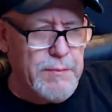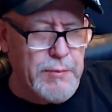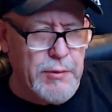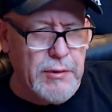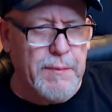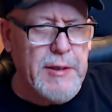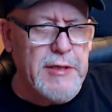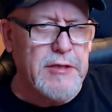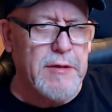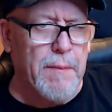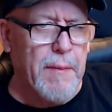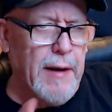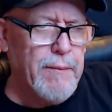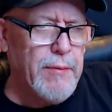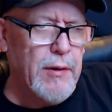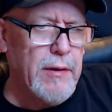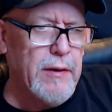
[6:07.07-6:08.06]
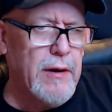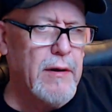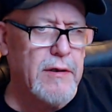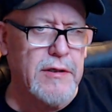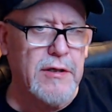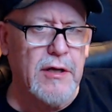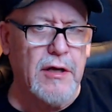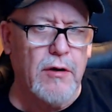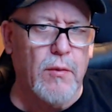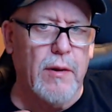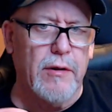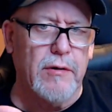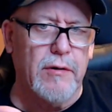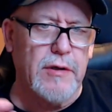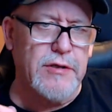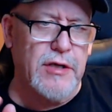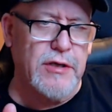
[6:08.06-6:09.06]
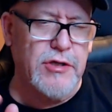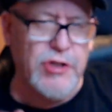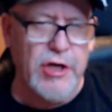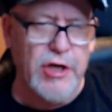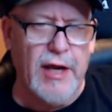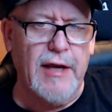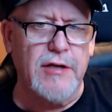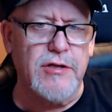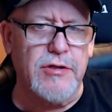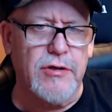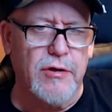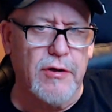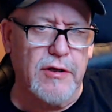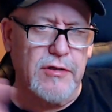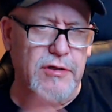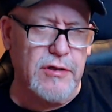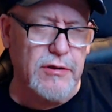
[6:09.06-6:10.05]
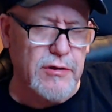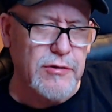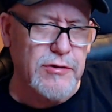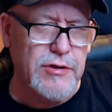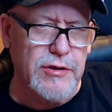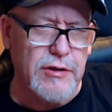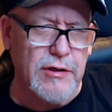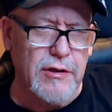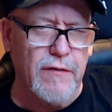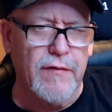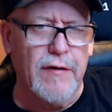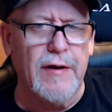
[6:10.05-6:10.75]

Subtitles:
the piece of paper in there to tell you whether it's a chase or an exclusive.